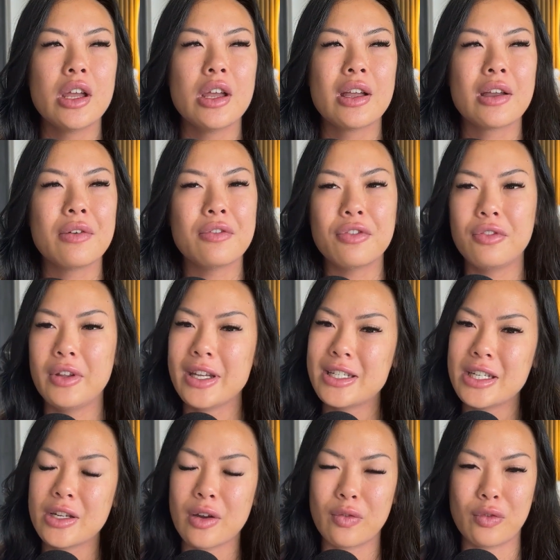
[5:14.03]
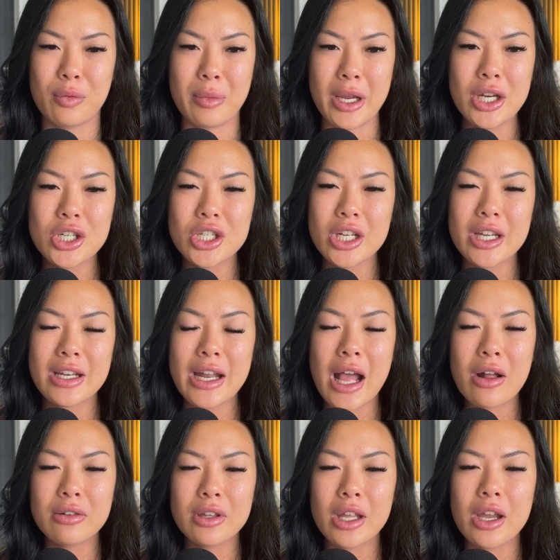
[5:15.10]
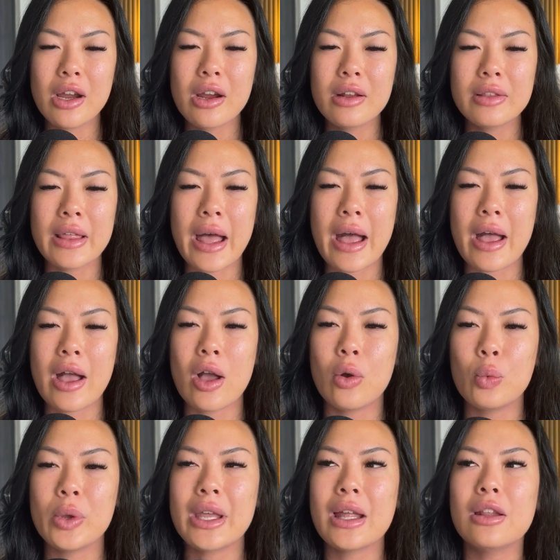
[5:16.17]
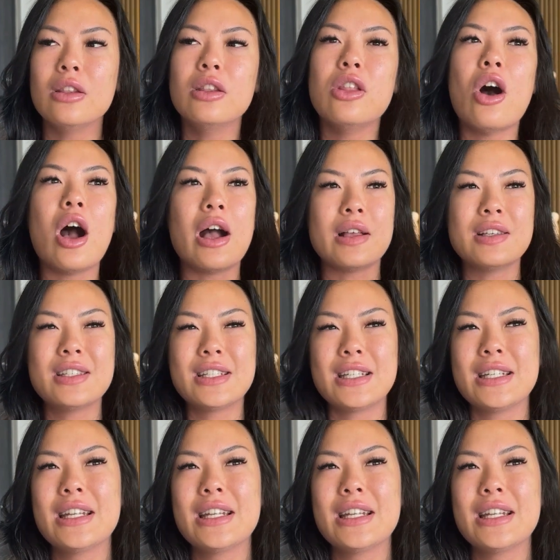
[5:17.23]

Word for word: conflicting information out there that we get lost